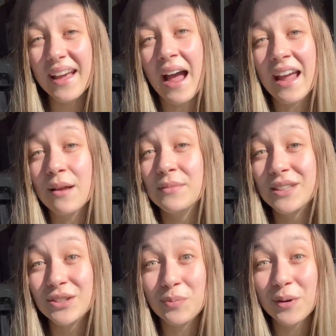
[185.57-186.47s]
I am
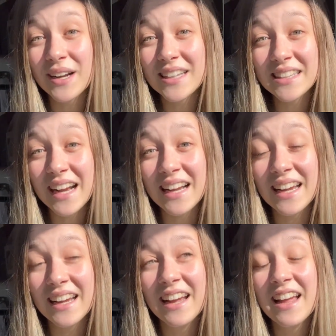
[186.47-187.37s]
super
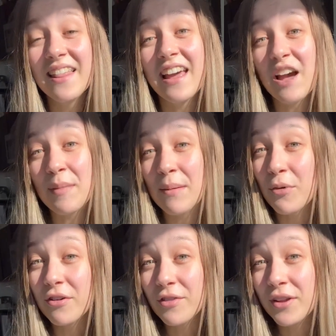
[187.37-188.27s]
excited that my
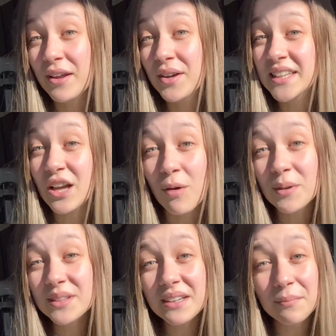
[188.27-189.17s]
portfolio is
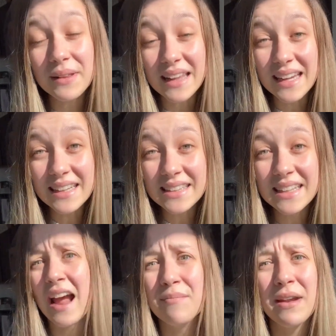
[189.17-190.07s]
almost complete.
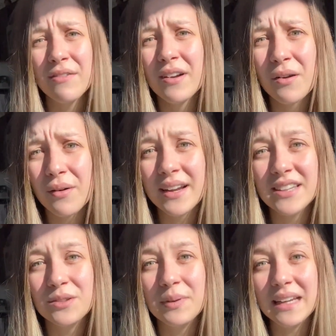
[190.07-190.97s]
I'm never going
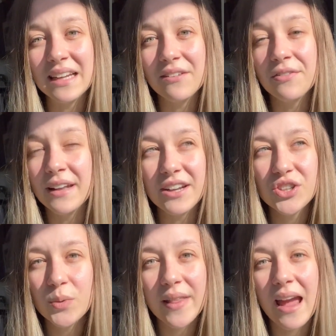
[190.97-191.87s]
to be
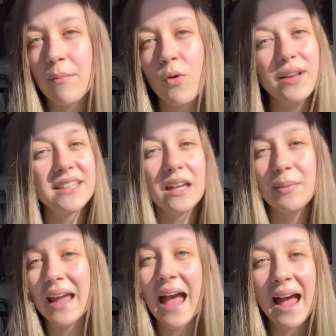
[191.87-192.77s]
finished with it. I'm always gonna
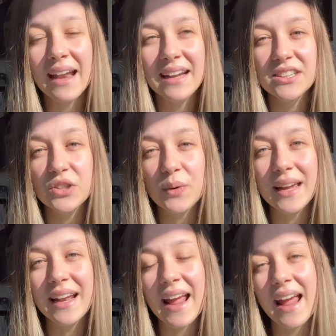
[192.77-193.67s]
be adding to
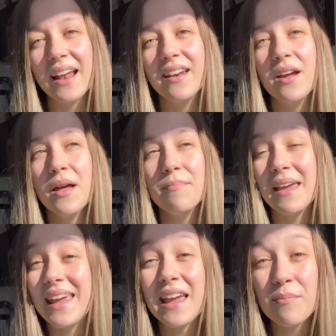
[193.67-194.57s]
it and
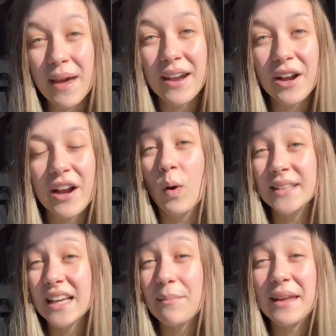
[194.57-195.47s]
making it better.
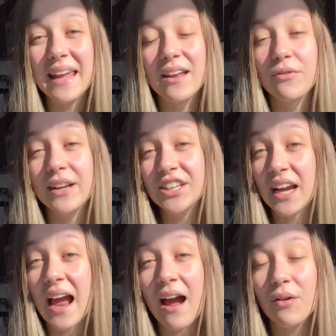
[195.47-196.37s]
Once I begin reaching
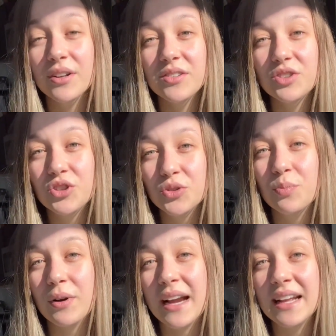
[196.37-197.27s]
out to
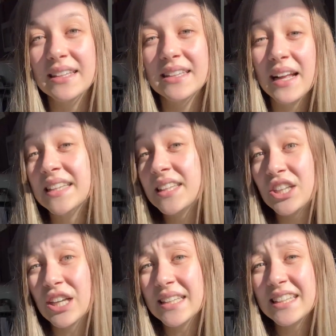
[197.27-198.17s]
brands, it's
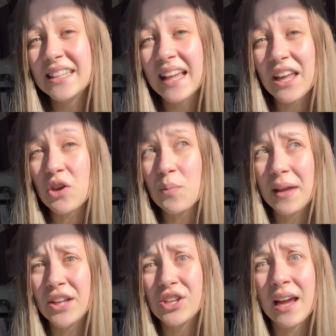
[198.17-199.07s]
suggested that you
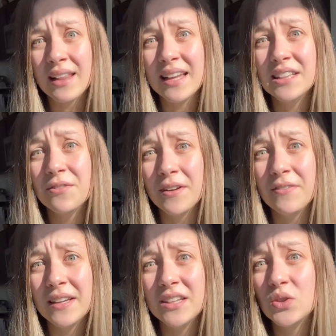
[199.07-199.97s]
pitch at least
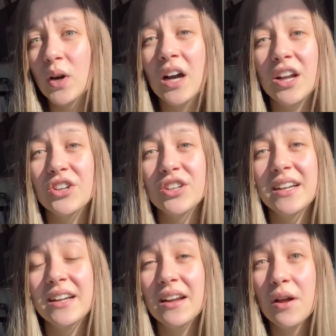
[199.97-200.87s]
50 to
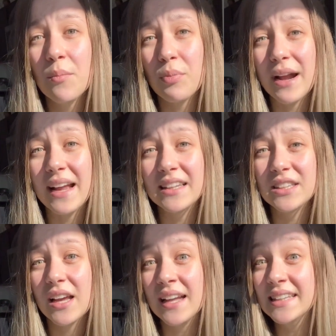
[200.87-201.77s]
100 brands
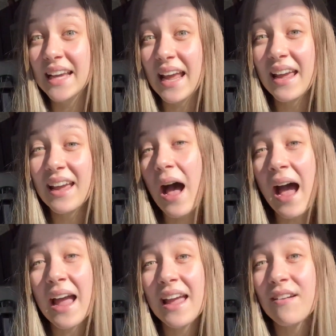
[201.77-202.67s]
a day.
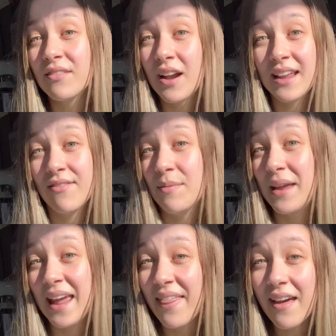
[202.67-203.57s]
I have not even
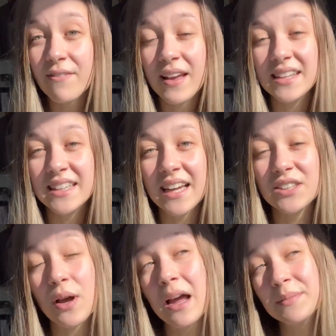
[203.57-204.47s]
began that phase yet,
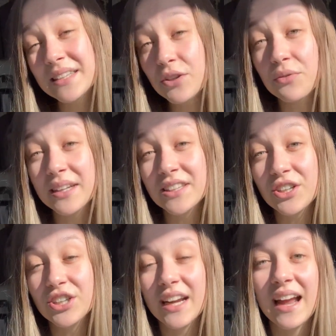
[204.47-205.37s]
so I'm still
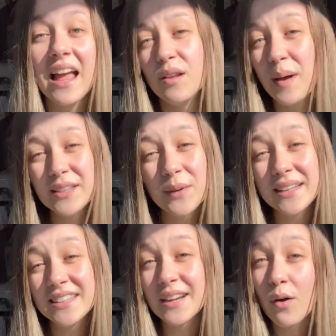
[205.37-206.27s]
researching the best
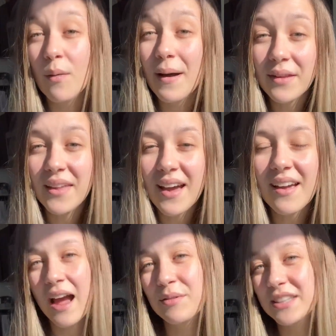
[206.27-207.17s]
ways to go about that.
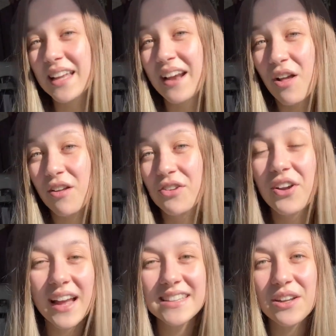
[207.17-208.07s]
I'm just letting all of you
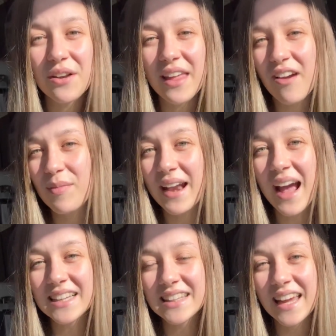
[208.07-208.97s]
guys know that have been
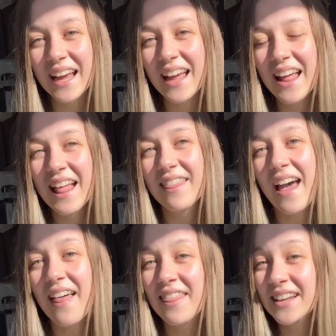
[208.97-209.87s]
asking
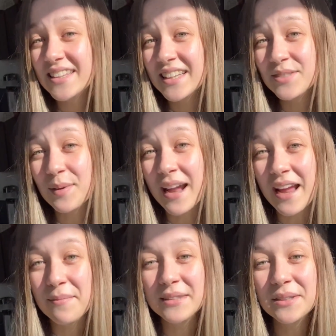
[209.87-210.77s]
that this is what I
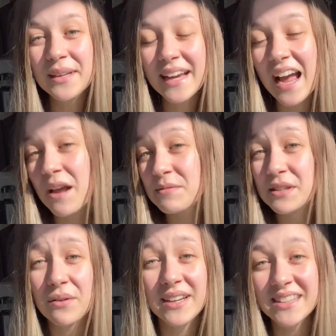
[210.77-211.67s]
am doing. I'm
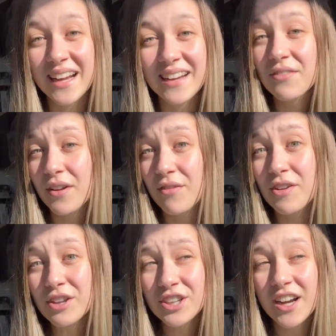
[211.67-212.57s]
so excited for the
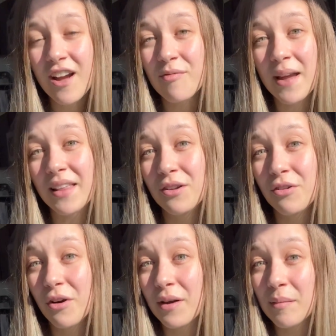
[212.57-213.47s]
future of my little
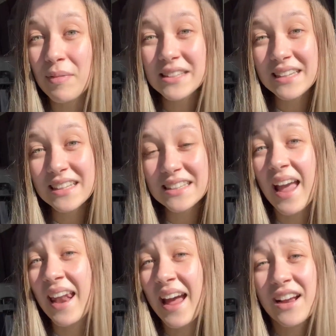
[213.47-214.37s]
growing business,
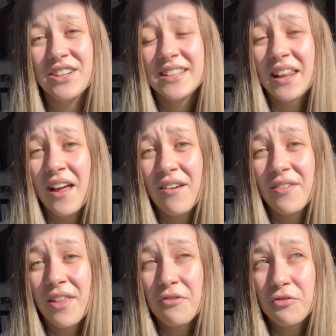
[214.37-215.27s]
and I just love
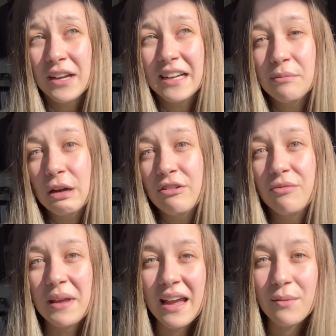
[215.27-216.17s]
the freedom of
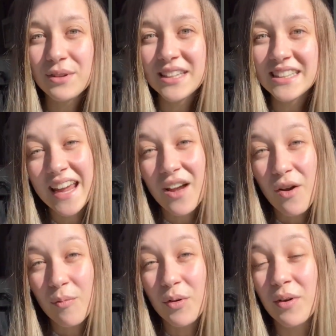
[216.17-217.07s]
being able to stay
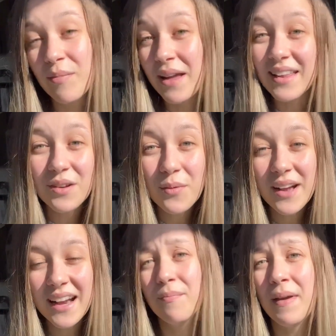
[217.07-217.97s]
home with my little
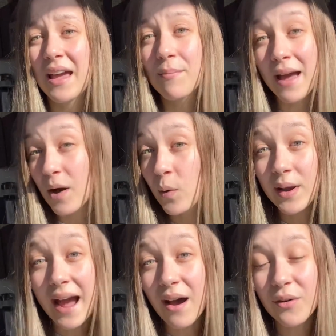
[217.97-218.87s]
one, make my own
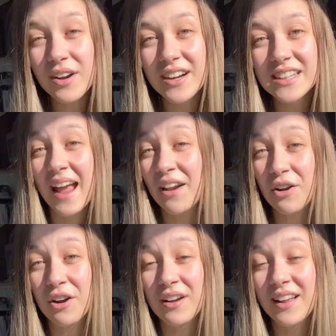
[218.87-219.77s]
hours, and
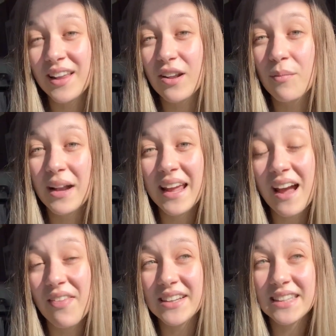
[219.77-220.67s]
earn a little money
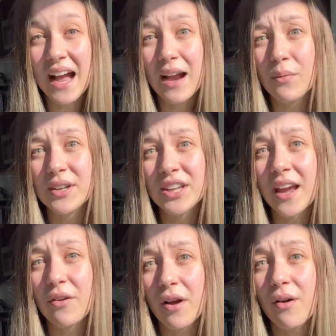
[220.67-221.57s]
on the side, which can
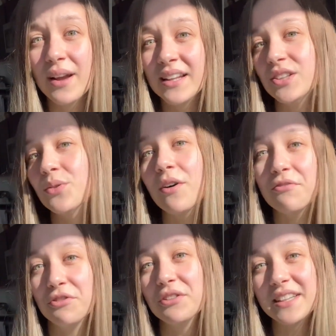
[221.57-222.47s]
grow into a
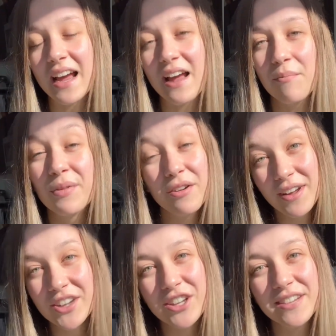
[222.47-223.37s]
full-time
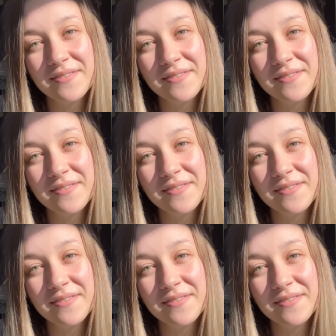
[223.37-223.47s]
profession.